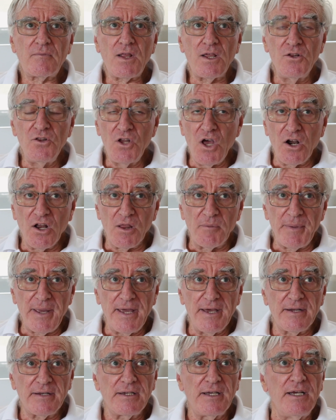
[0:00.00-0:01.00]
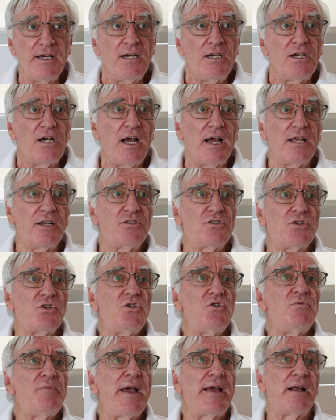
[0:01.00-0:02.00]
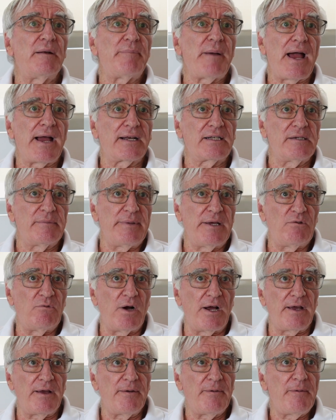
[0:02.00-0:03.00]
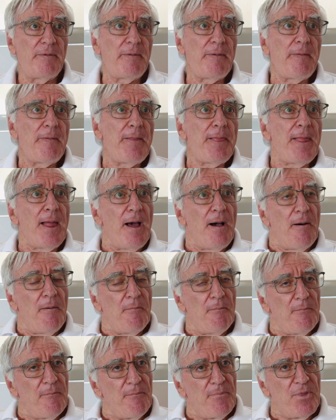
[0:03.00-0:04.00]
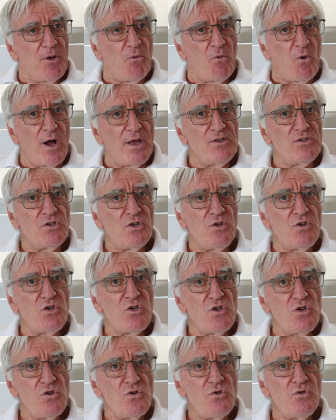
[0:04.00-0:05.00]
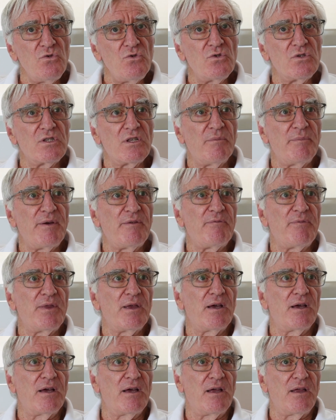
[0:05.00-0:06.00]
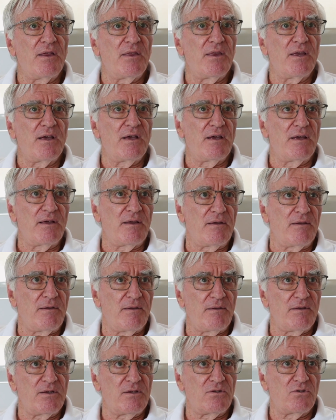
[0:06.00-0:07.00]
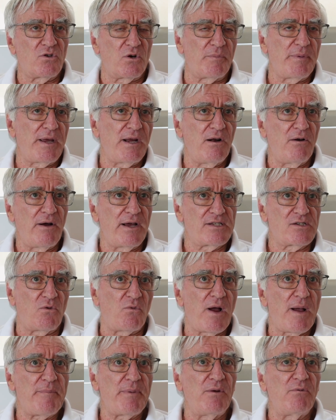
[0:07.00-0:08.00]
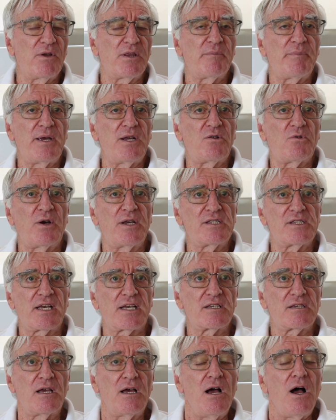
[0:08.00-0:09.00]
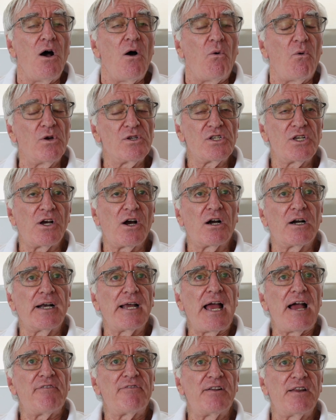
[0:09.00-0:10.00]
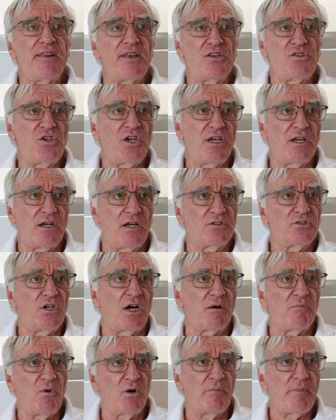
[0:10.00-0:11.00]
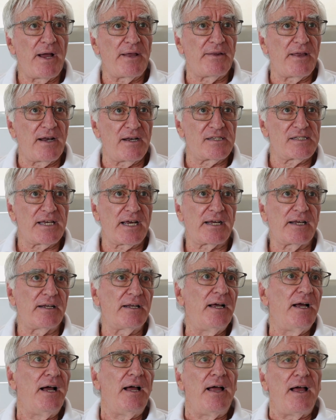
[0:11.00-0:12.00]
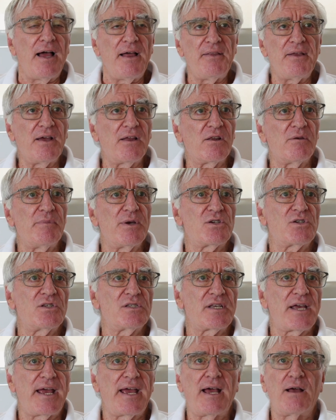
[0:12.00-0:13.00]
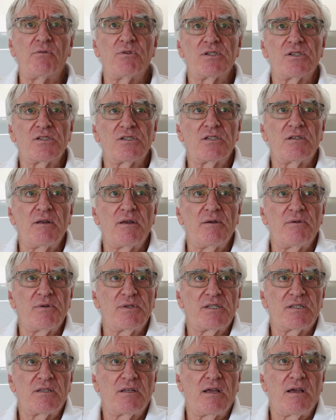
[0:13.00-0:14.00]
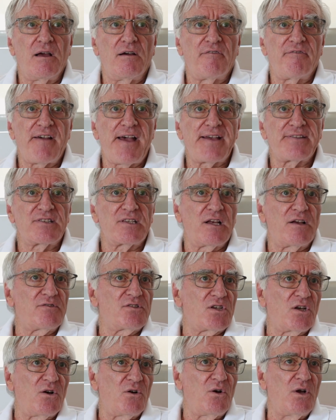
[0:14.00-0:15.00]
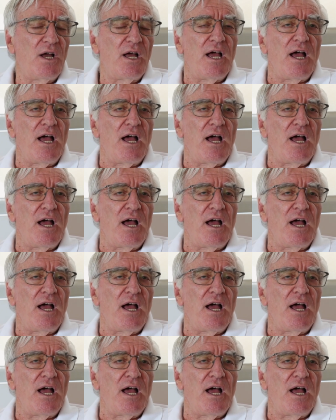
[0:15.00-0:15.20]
none of them hit, and 2 made it back to Midway. The ones who used the torpedo as a weapon with the B-26 was the RAF and the Aegean. I'll talk more about that in a second. And the other missions they had was fast enough so